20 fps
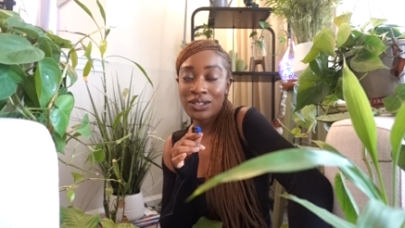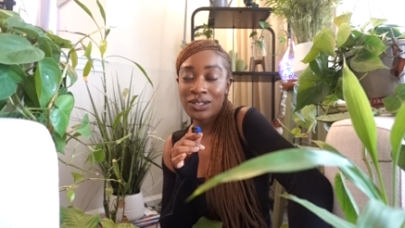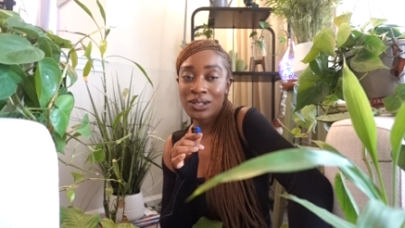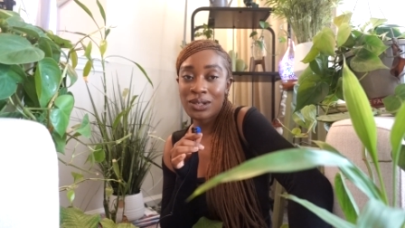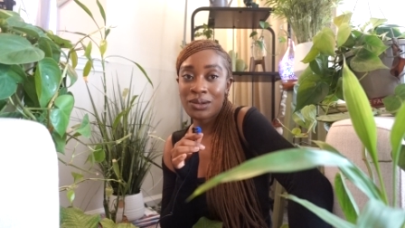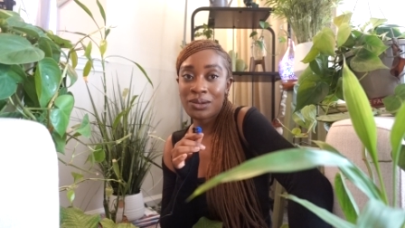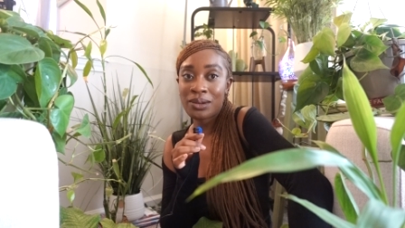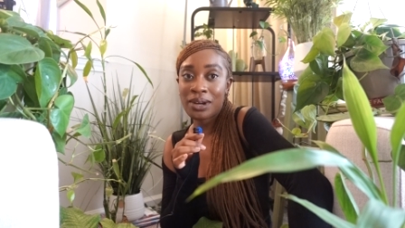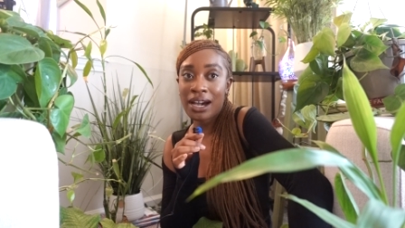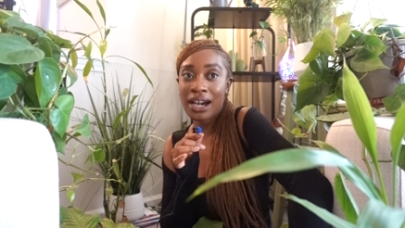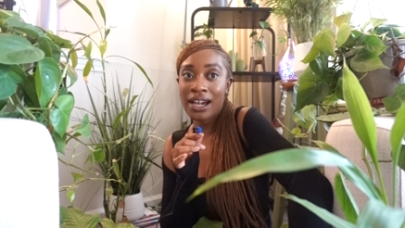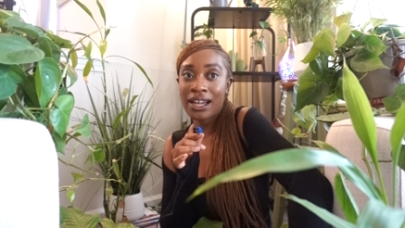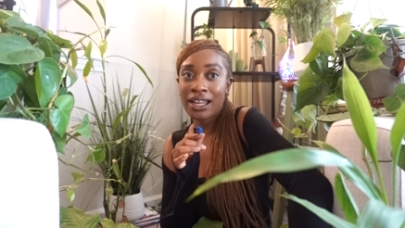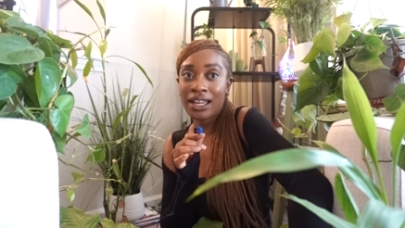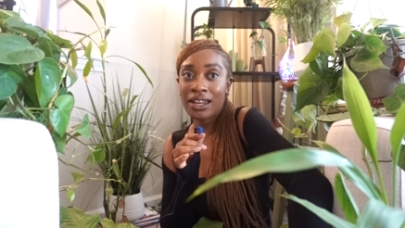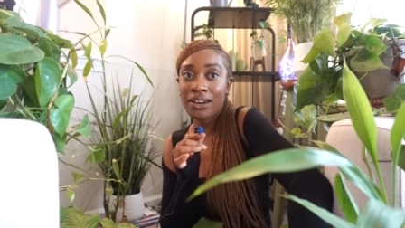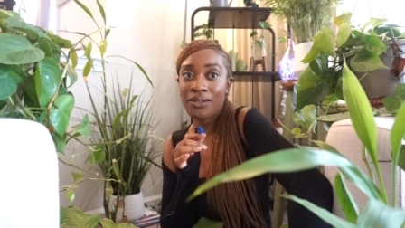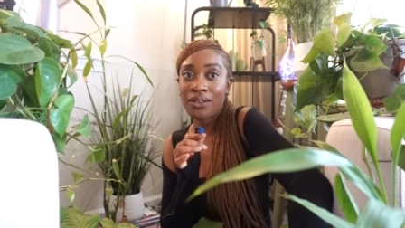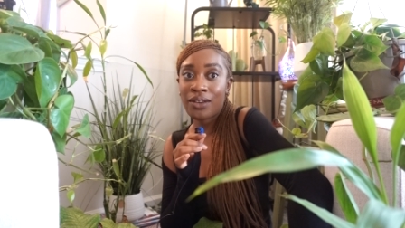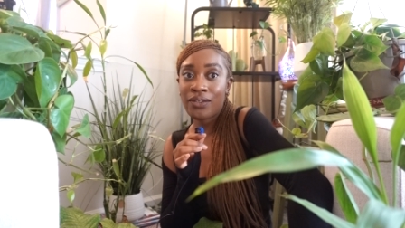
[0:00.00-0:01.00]
so I
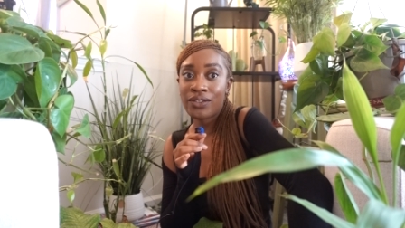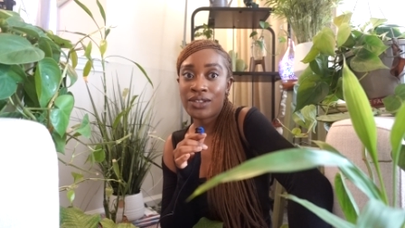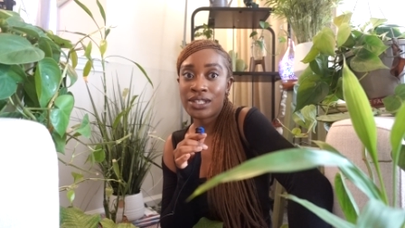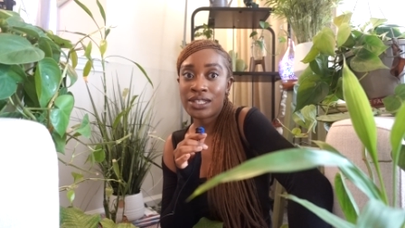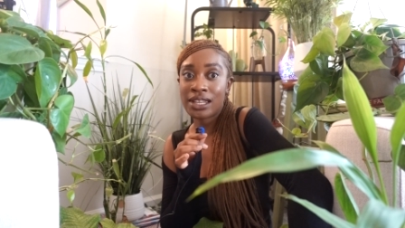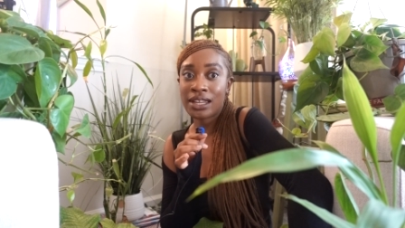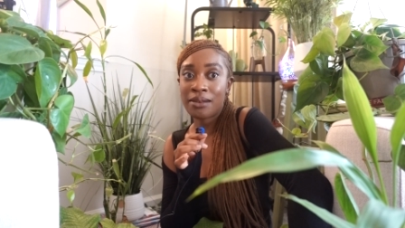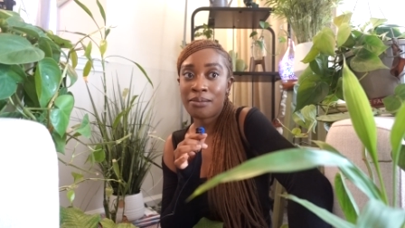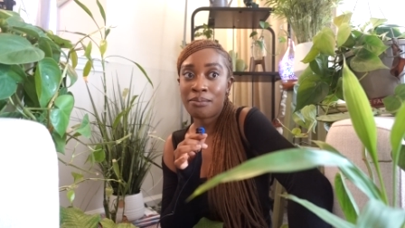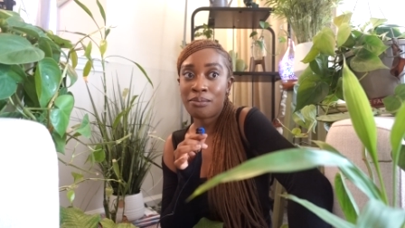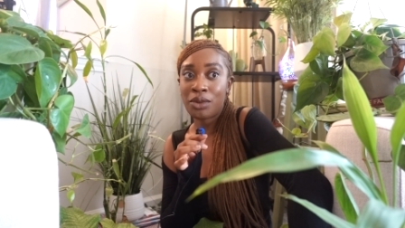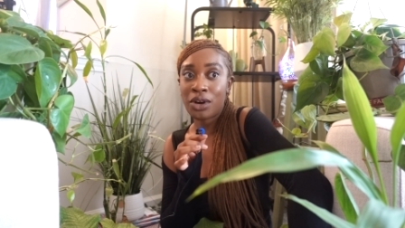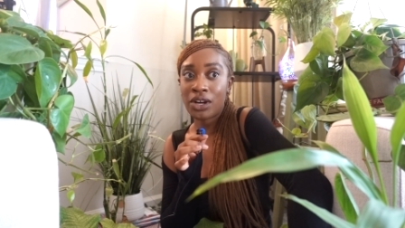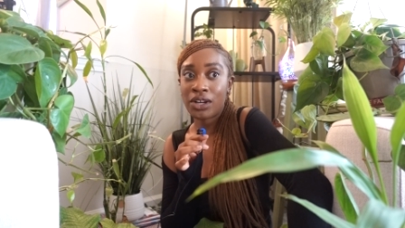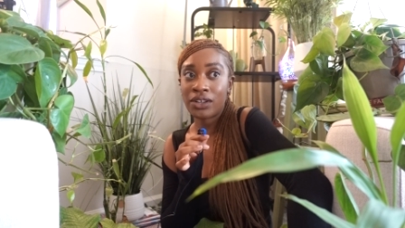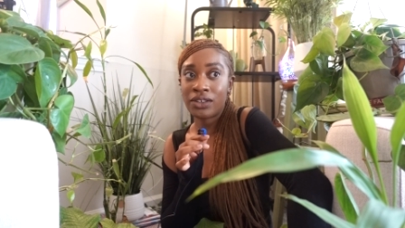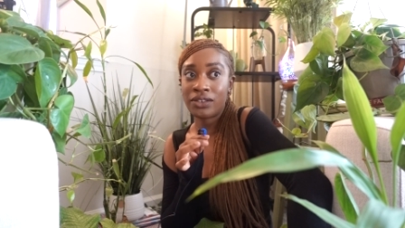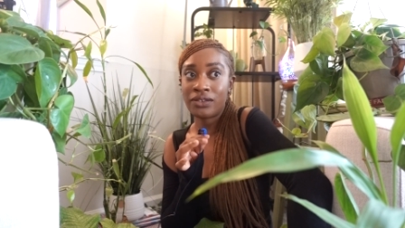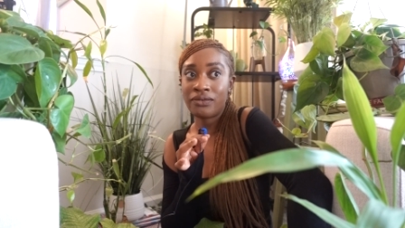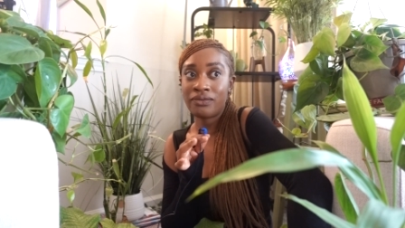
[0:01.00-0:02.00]
kind of have this like
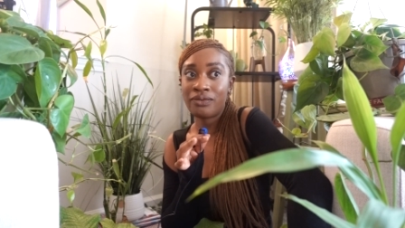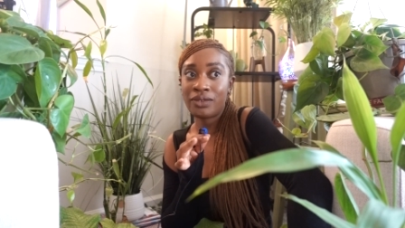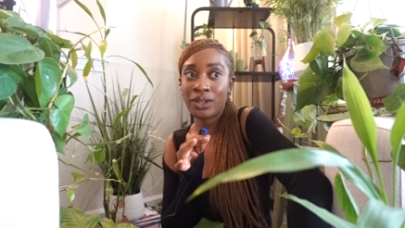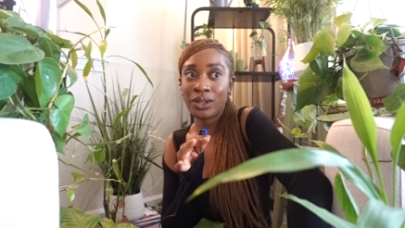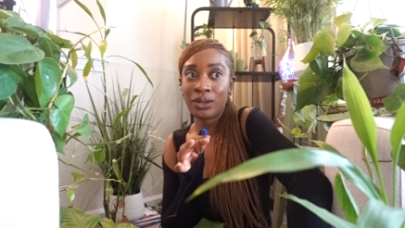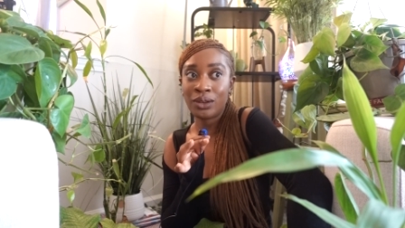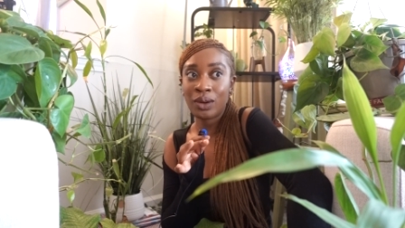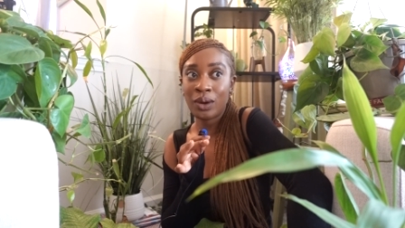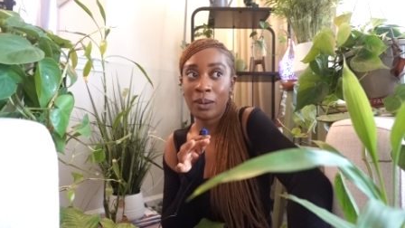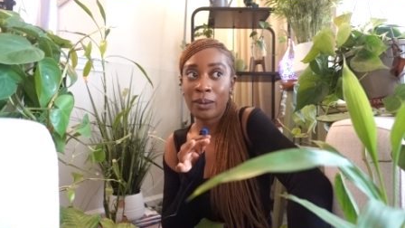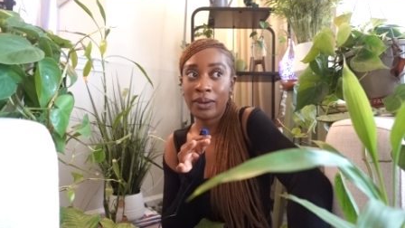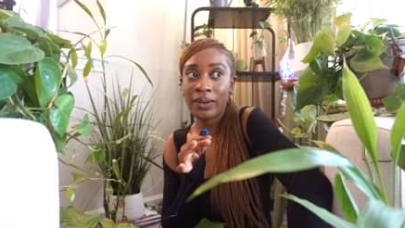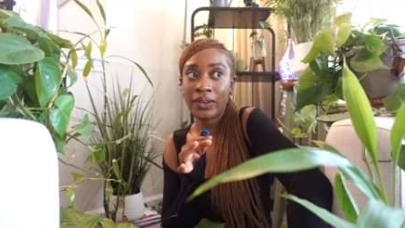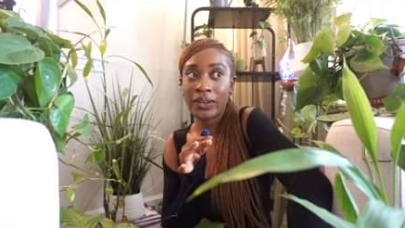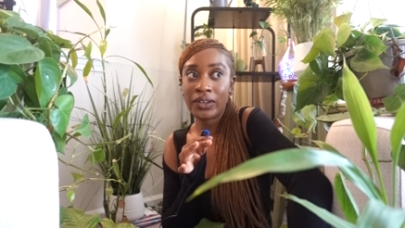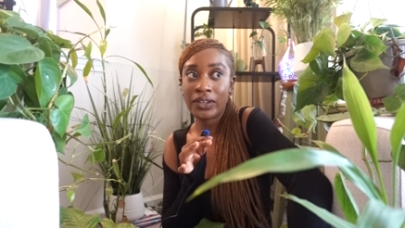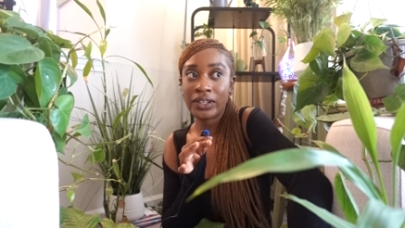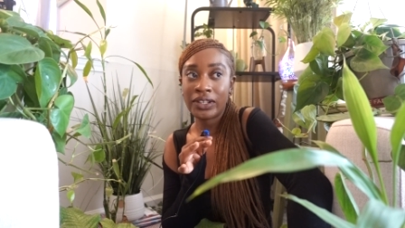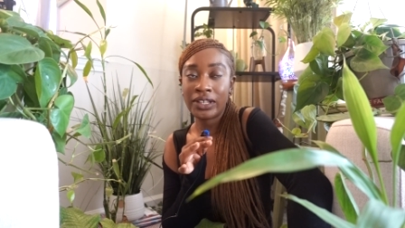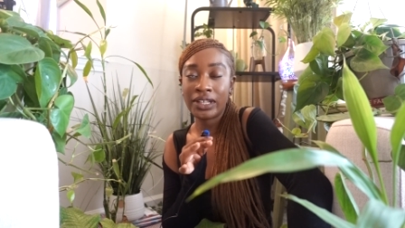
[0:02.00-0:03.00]
modern feel going
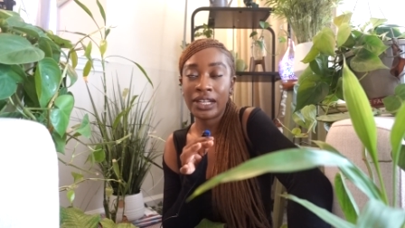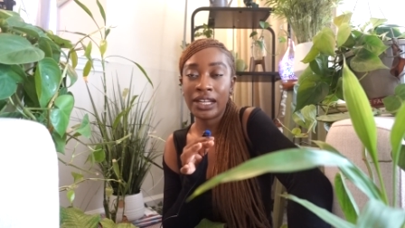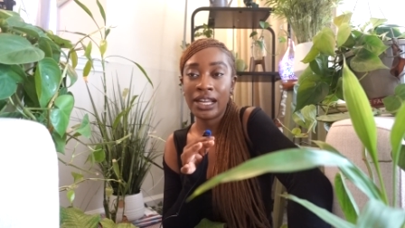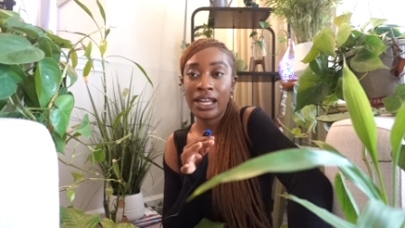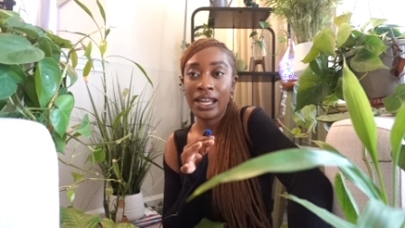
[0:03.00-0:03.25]
on,